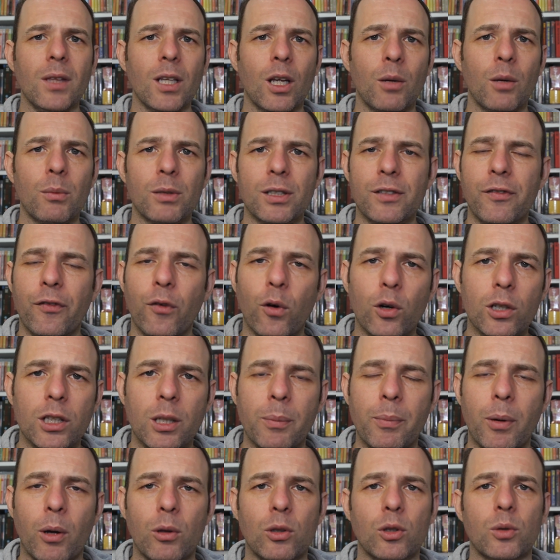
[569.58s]
It was
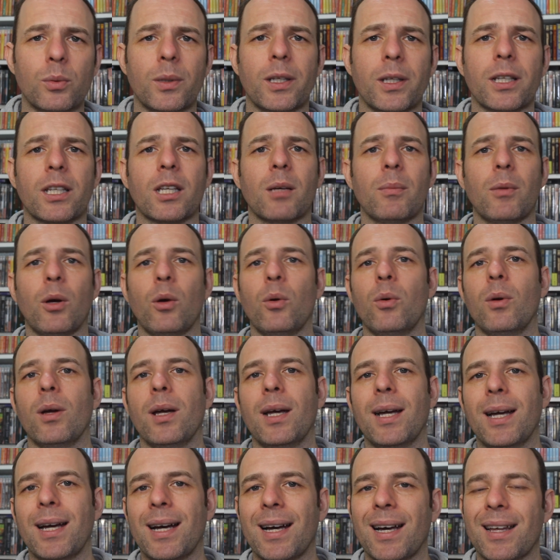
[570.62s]
£40 when it came out.
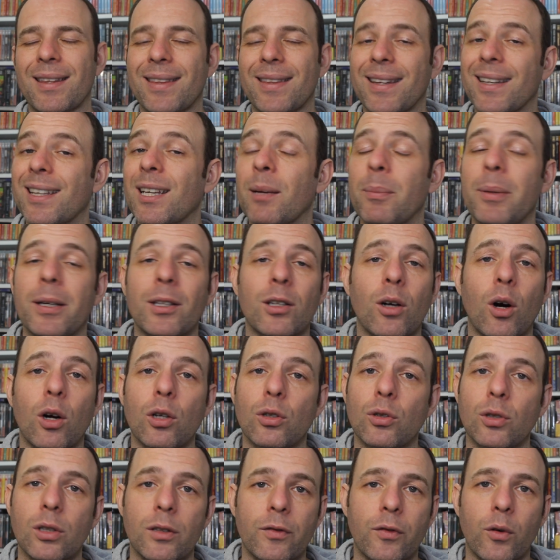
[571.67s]
I think I paid
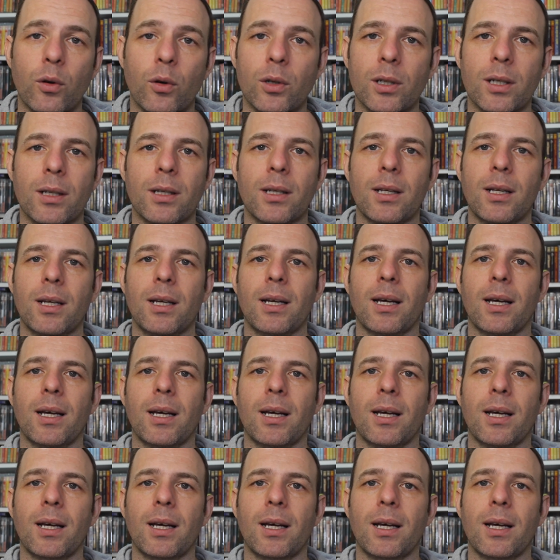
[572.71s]
£100 for it.